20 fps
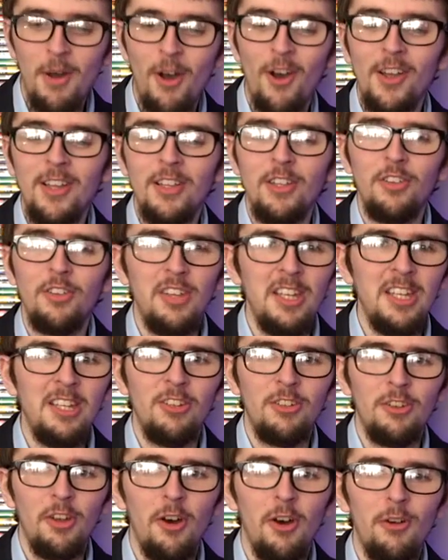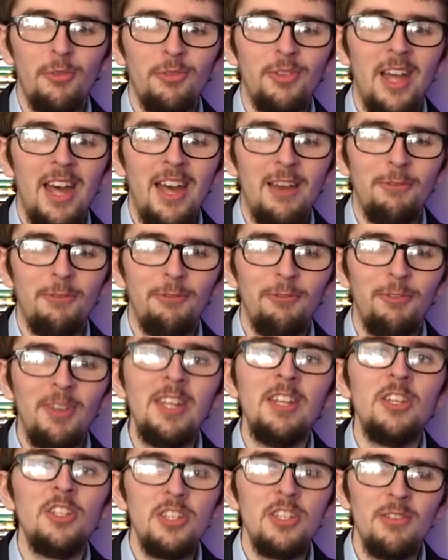behind the scenes of their
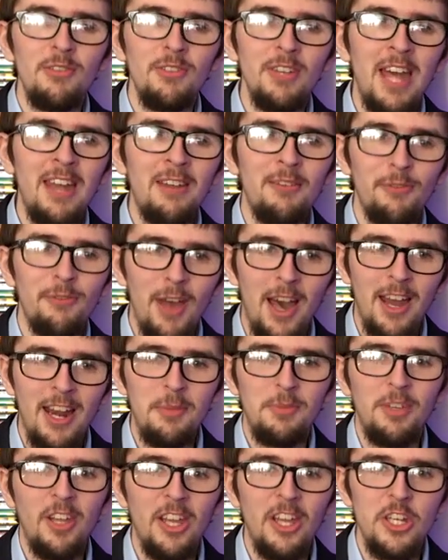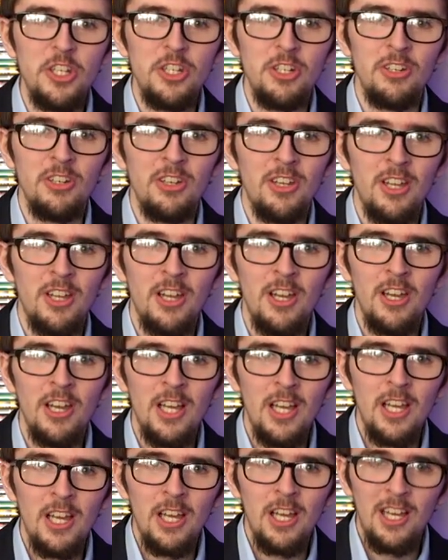feature-length adaptation
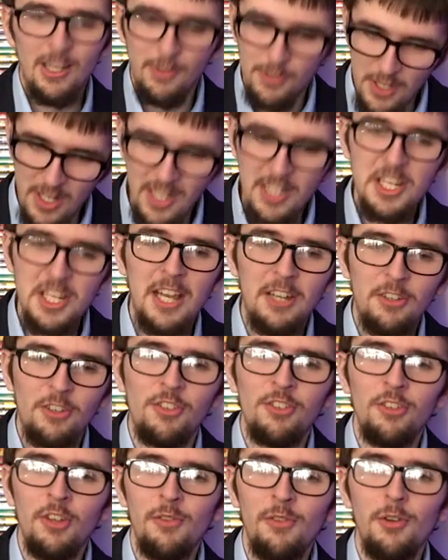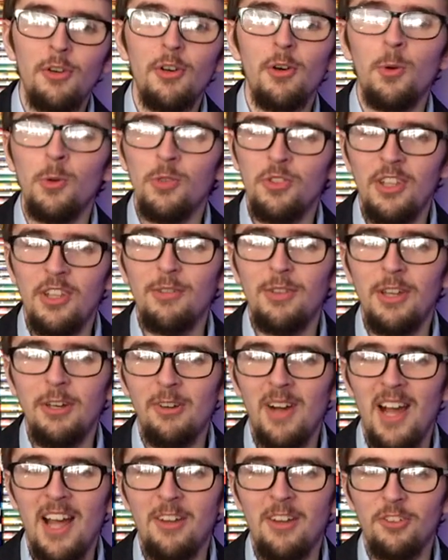of Shirley Jackson's novel, The Haunting of
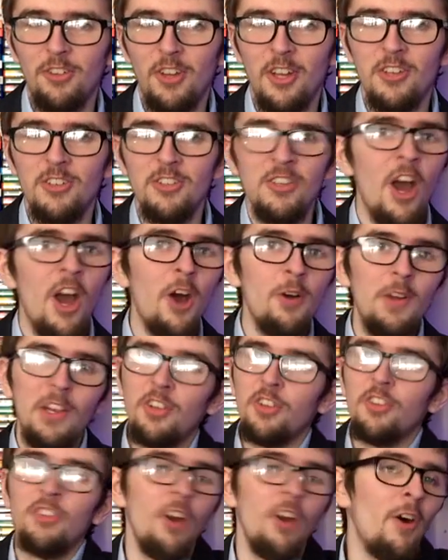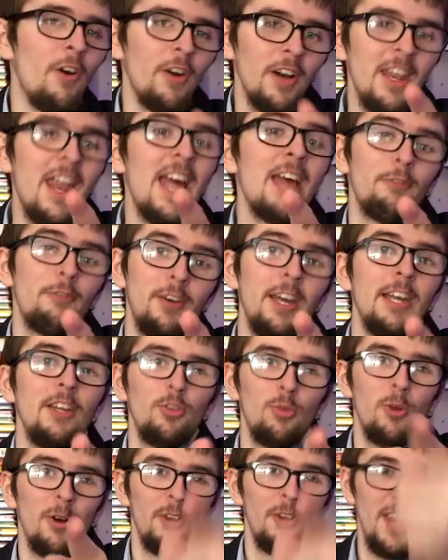Hill House. And no, it's not the
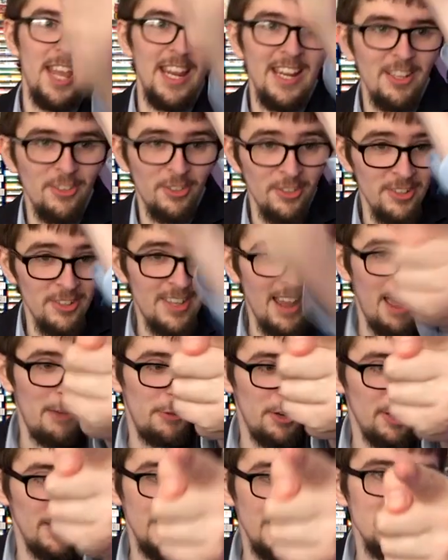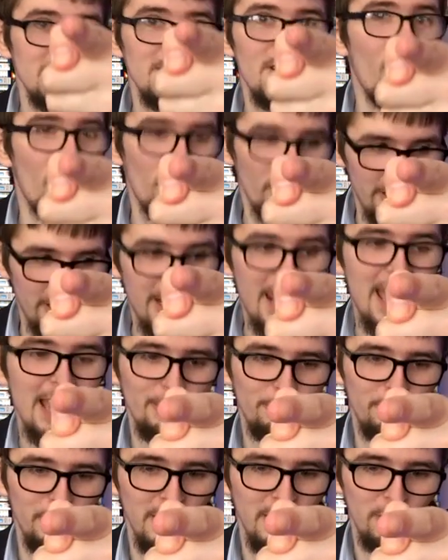Netflix one. It is definitely not the
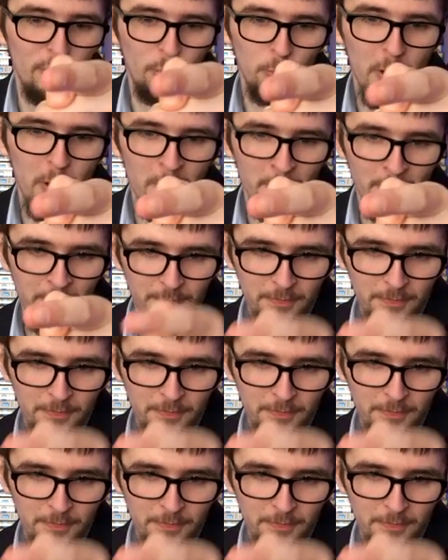Netflix one.